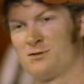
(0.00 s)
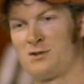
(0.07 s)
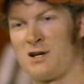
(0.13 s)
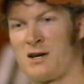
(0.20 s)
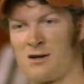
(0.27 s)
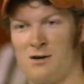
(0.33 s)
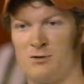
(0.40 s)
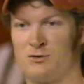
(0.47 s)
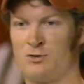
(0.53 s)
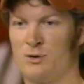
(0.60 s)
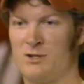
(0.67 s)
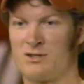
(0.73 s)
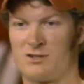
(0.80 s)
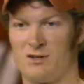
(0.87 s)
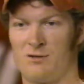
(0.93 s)
psycho
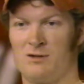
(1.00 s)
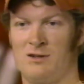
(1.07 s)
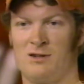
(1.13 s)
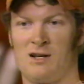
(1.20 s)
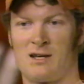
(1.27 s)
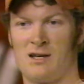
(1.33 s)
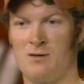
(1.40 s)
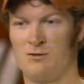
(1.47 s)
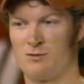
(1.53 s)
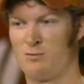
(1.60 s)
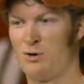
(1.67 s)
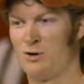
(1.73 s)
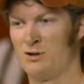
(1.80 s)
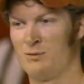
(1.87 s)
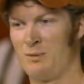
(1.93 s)
twist on it, like he was
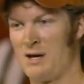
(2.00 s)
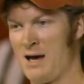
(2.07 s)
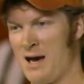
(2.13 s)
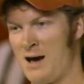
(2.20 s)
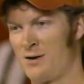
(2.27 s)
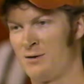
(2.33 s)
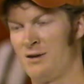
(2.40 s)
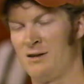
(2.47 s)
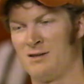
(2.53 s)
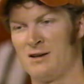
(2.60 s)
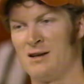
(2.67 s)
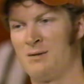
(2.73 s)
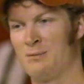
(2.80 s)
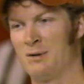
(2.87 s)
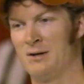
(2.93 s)
pulling me out or
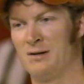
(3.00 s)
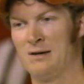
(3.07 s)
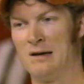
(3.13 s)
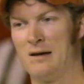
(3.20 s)
anything. But